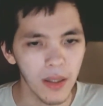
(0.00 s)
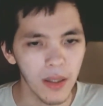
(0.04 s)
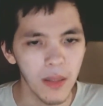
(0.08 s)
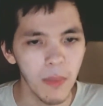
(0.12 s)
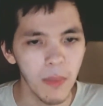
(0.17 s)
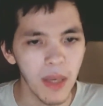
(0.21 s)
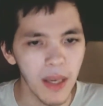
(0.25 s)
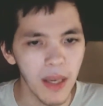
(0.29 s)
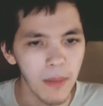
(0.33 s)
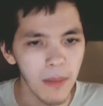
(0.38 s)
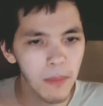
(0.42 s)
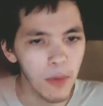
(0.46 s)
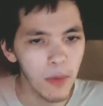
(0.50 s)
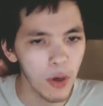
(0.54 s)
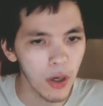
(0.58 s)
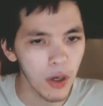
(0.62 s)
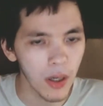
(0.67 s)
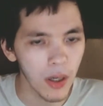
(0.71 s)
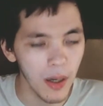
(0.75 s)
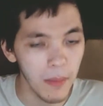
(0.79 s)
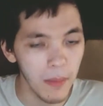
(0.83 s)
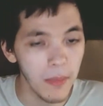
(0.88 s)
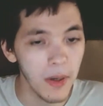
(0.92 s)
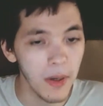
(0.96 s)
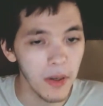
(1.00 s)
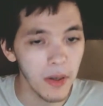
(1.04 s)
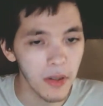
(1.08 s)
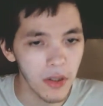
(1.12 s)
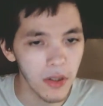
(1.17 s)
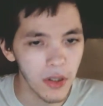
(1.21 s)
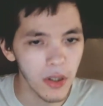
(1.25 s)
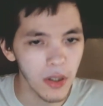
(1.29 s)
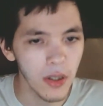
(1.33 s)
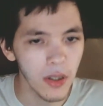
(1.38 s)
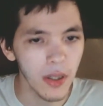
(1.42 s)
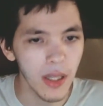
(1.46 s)
to be a more
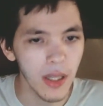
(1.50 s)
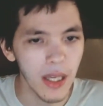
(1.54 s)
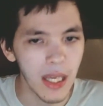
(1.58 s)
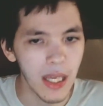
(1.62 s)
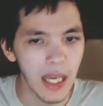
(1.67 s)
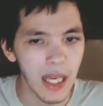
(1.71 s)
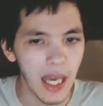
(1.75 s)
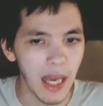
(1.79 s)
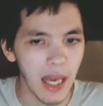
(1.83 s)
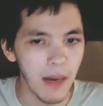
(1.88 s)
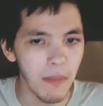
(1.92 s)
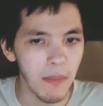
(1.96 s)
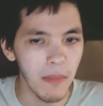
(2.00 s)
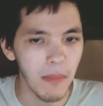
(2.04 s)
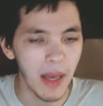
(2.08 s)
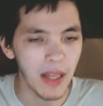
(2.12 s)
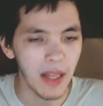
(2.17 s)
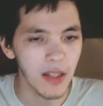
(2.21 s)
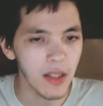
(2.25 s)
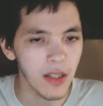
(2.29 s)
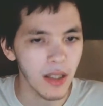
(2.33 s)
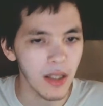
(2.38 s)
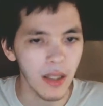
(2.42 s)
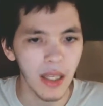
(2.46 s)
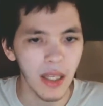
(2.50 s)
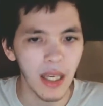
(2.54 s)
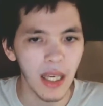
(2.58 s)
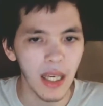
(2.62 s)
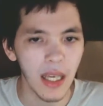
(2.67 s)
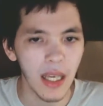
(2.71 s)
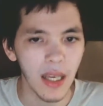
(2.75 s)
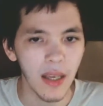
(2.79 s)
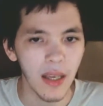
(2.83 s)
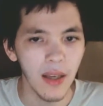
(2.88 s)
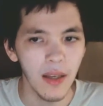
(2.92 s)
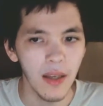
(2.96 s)
emotionally and
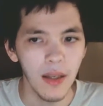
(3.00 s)
mentally